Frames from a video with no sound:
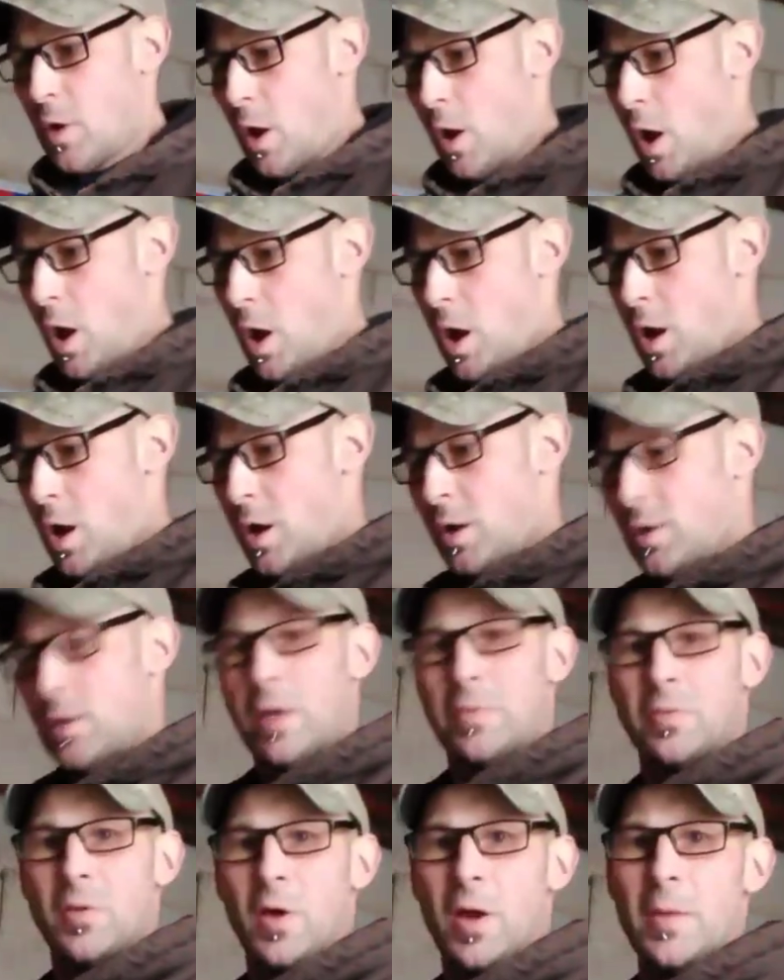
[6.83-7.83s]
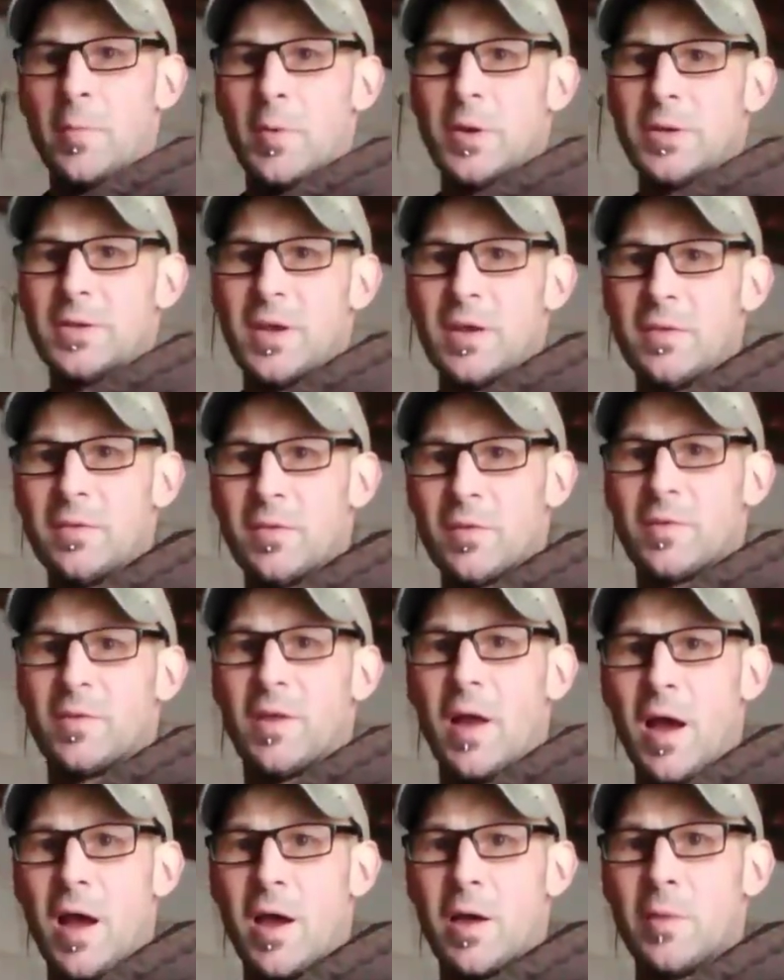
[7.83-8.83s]
I thought I might take this
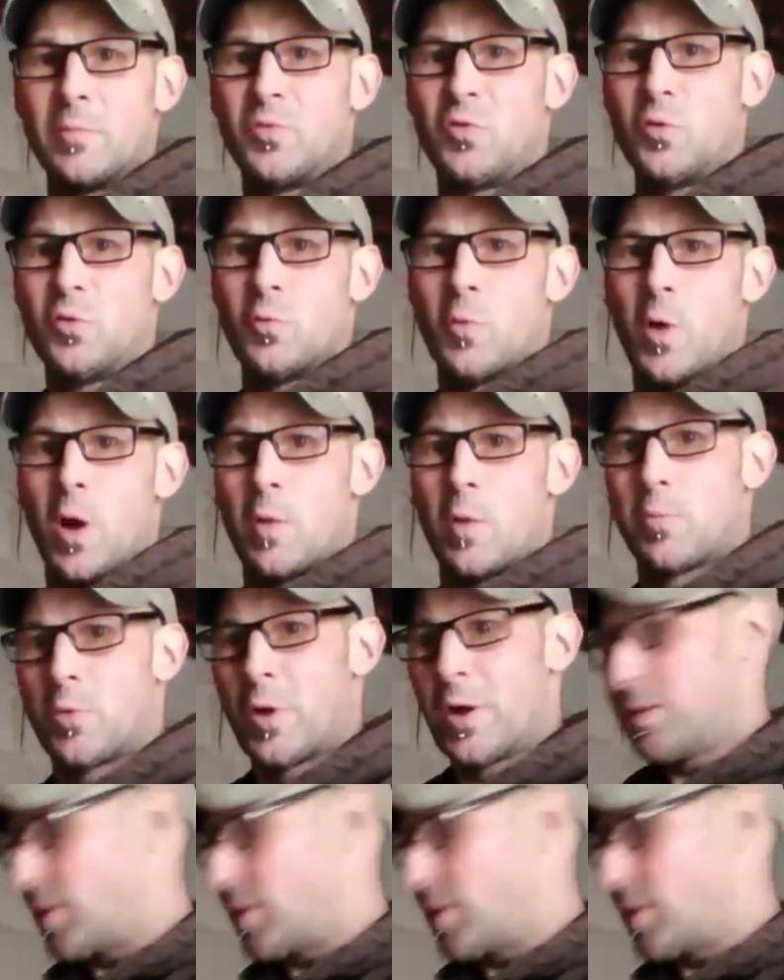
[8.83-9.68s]
time to break